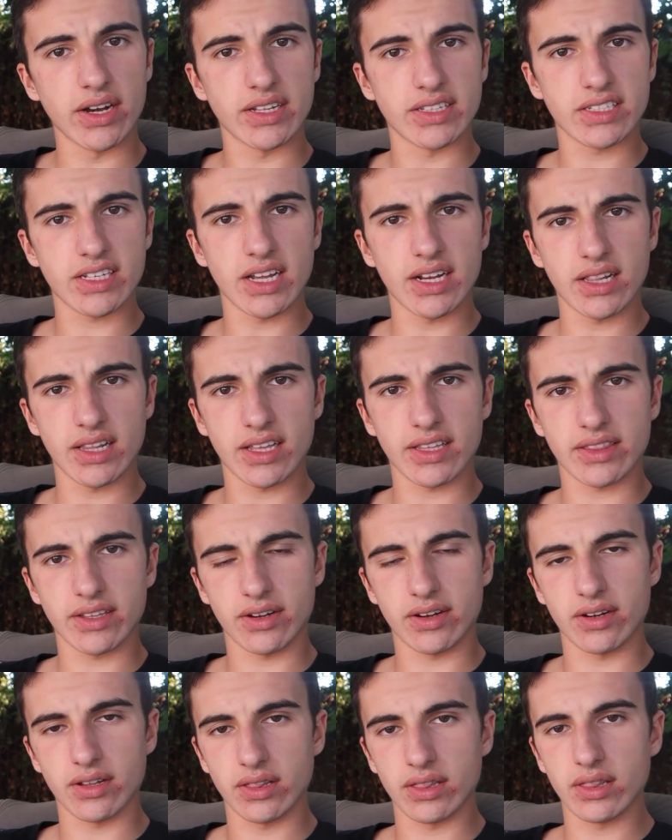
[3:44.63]
It's kind of like
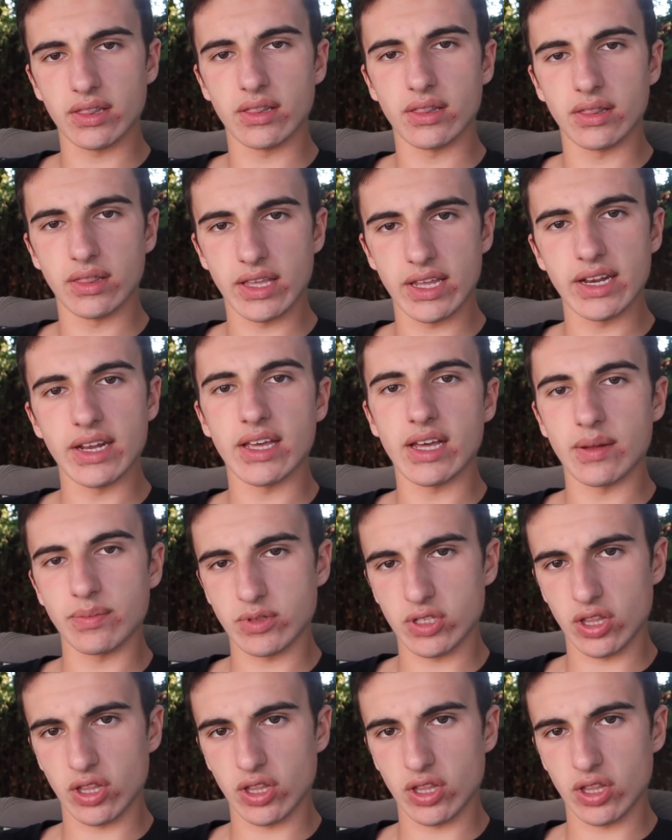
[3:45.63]
they're leading up